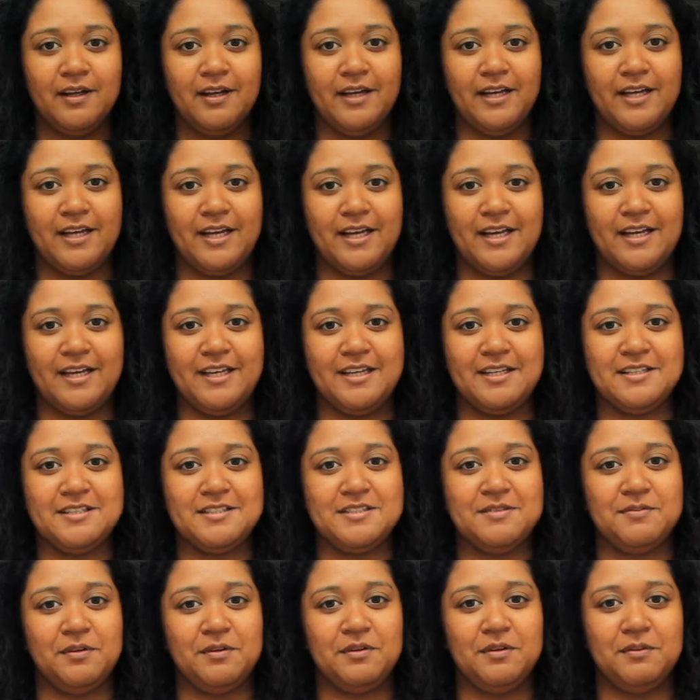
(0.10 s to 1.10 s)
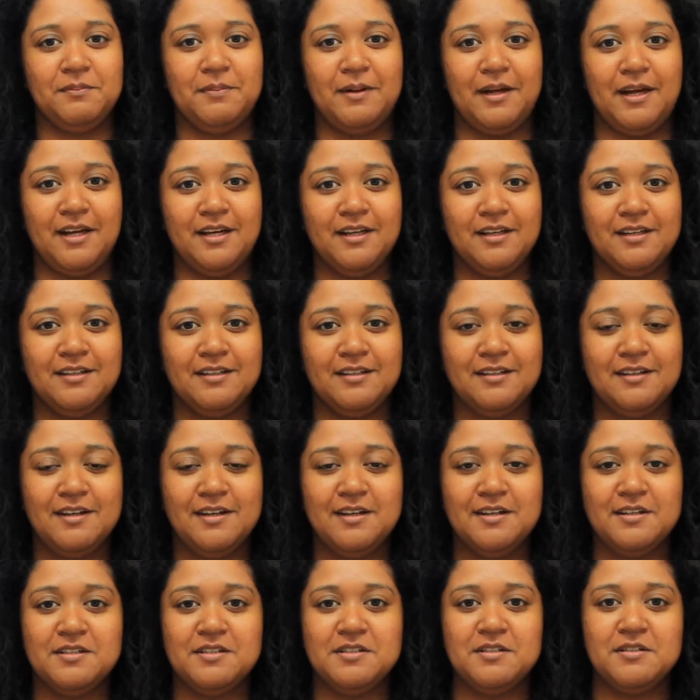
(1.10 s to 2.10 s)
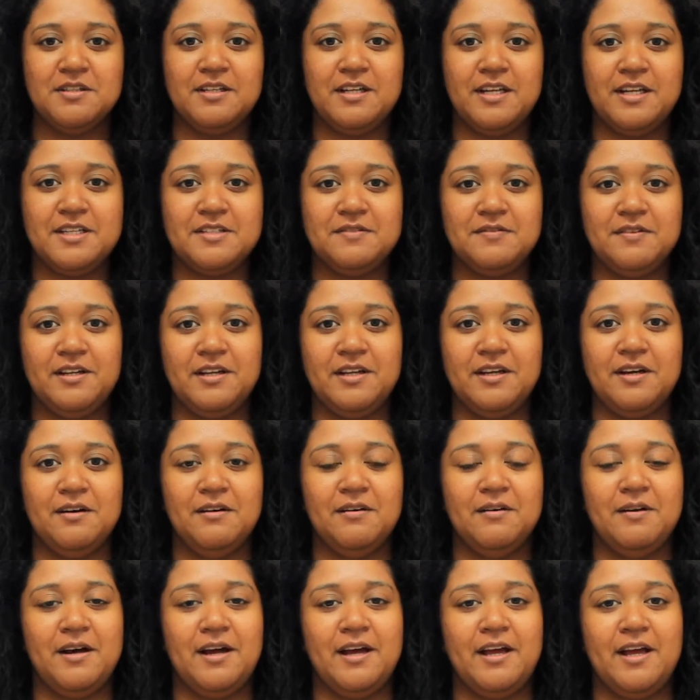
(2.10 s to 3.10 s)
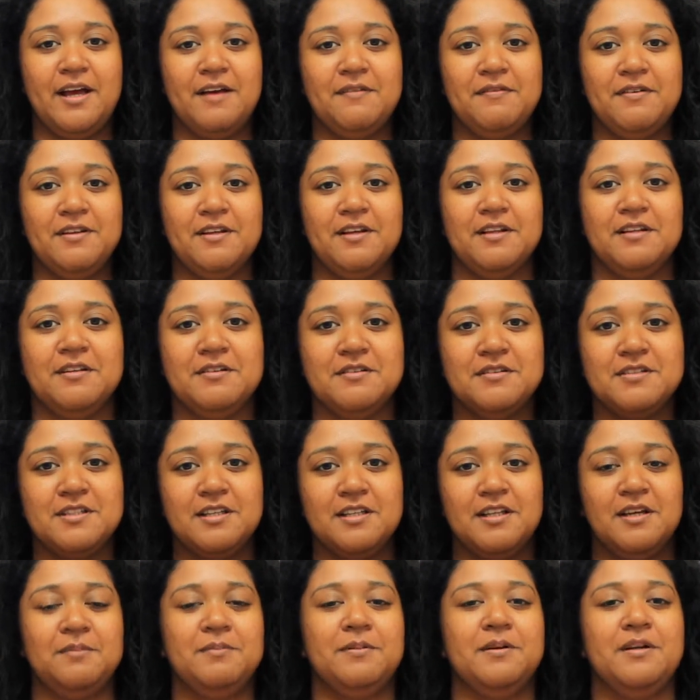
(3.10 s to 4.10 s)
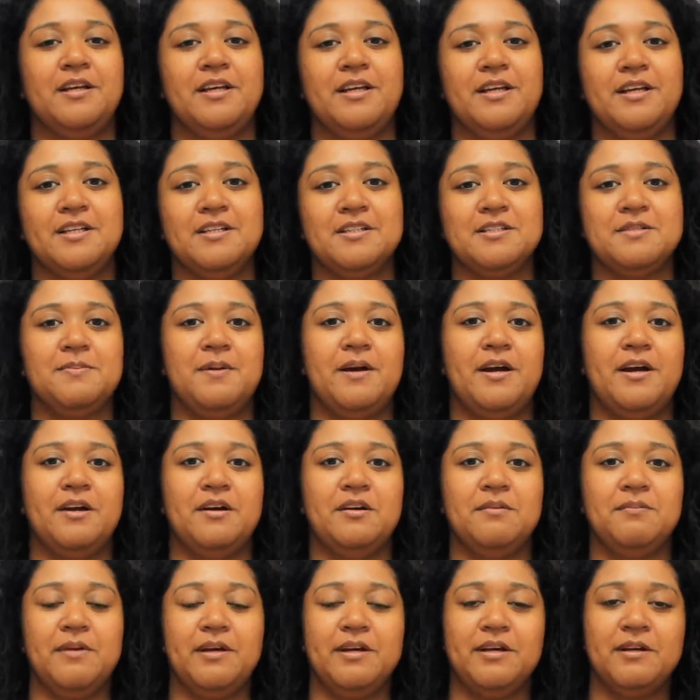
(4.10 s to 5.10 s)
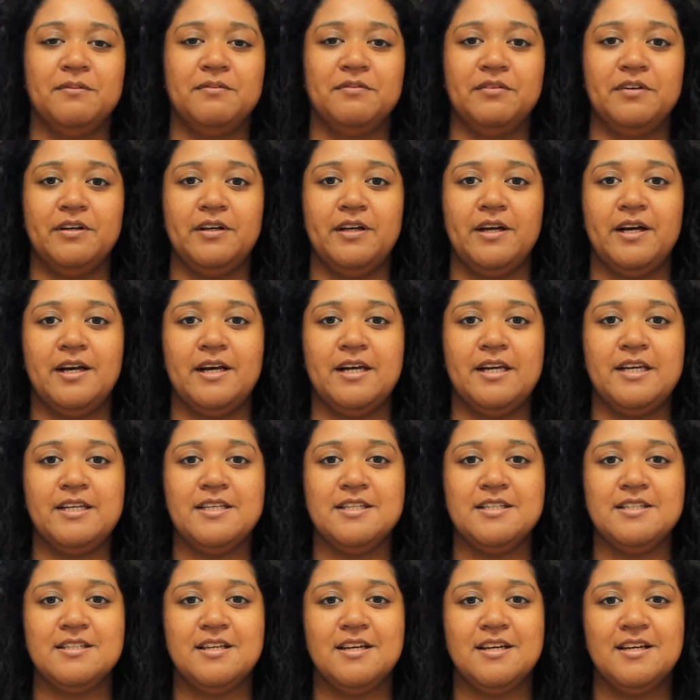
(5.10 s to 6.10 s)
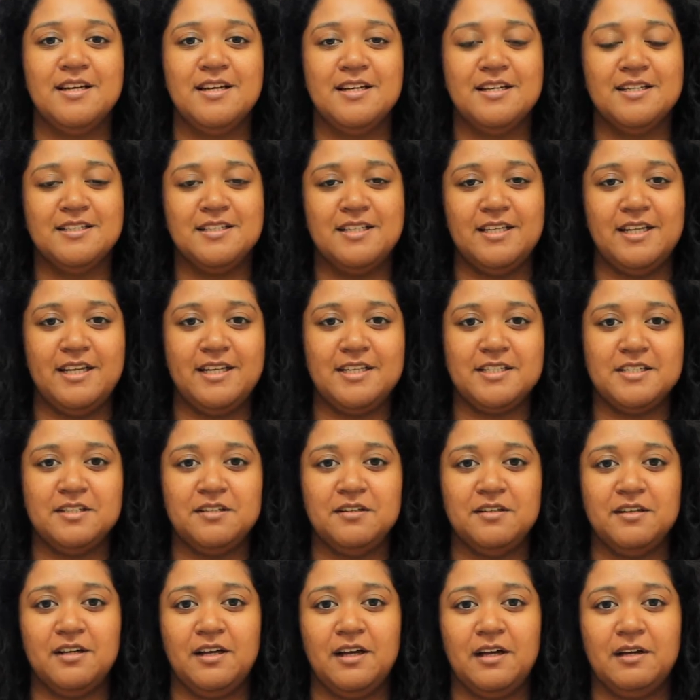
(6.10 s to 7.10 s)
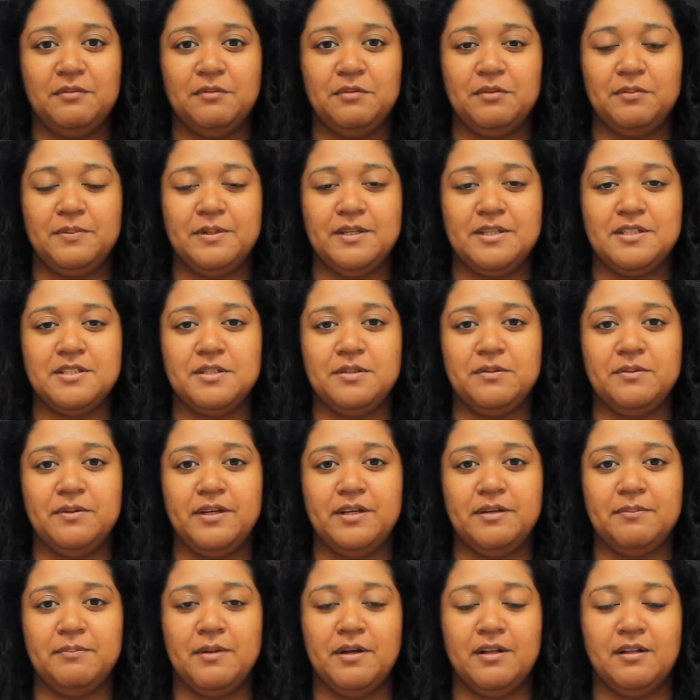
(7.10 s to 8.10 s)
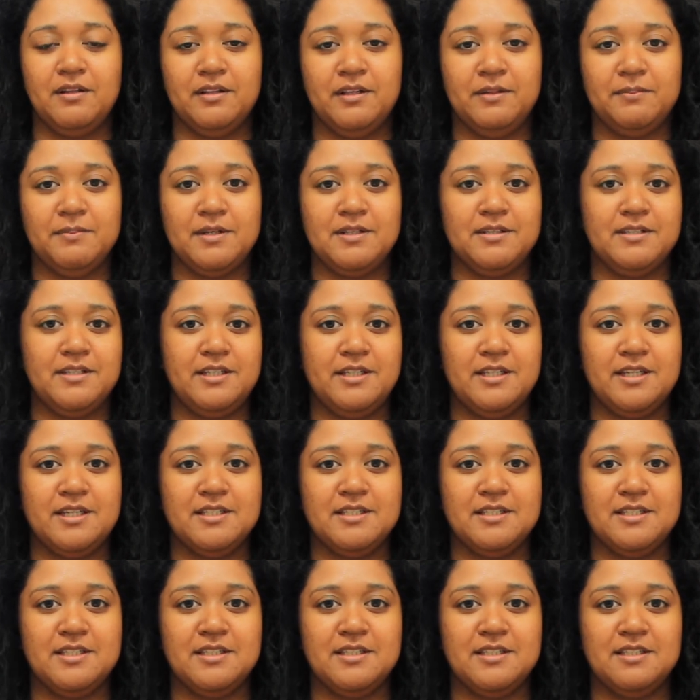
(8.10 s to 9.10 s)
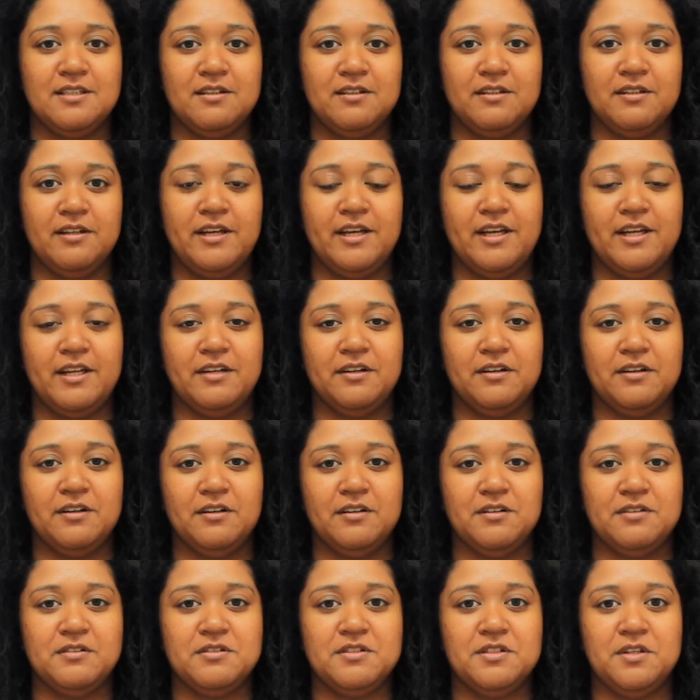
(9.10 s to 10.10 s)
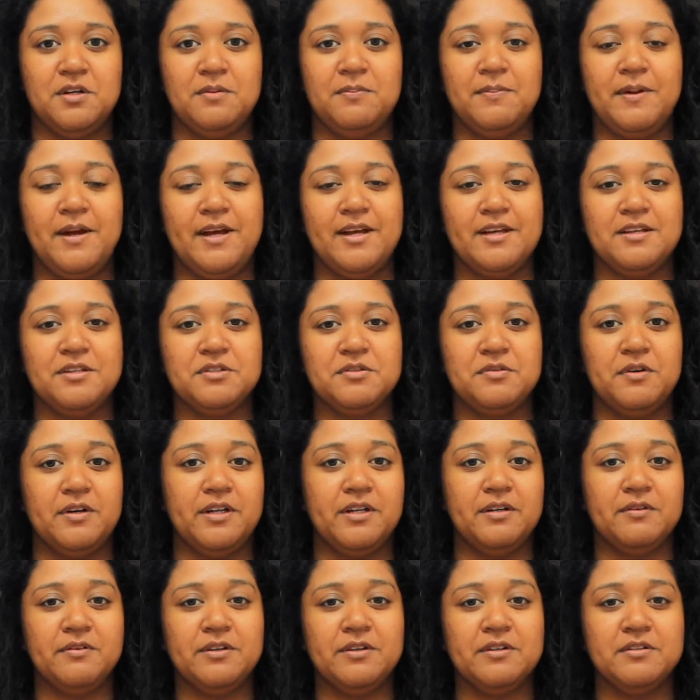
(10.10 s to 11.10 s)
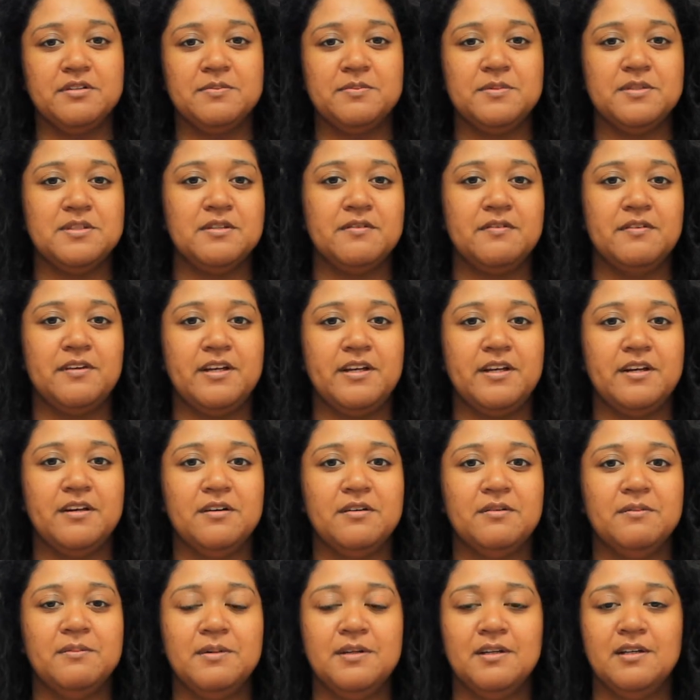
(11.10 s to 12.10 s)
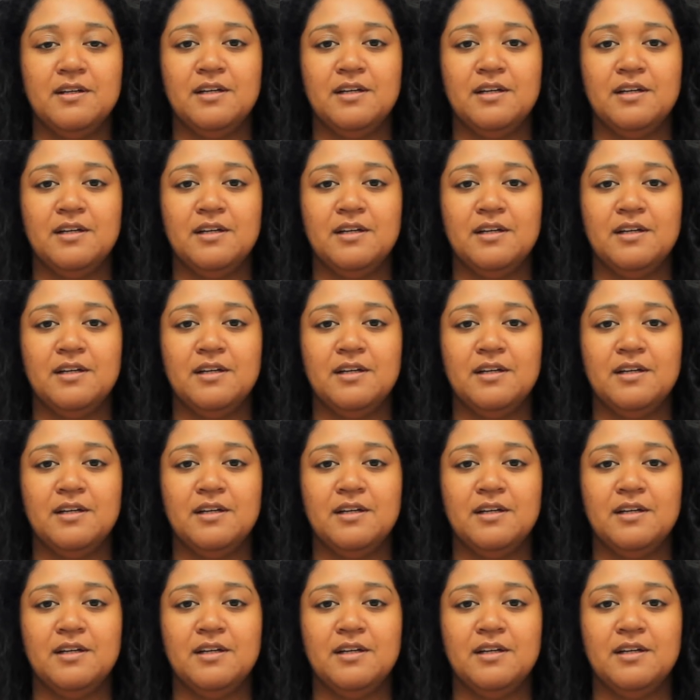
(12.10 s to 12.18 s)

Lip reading: Hey guys, welcome back. So today's video, I have another celebrity inspired makeup for you guys. Today's look, I will be doing Melanie Martinez's look in her Soap and Training Wheels music video.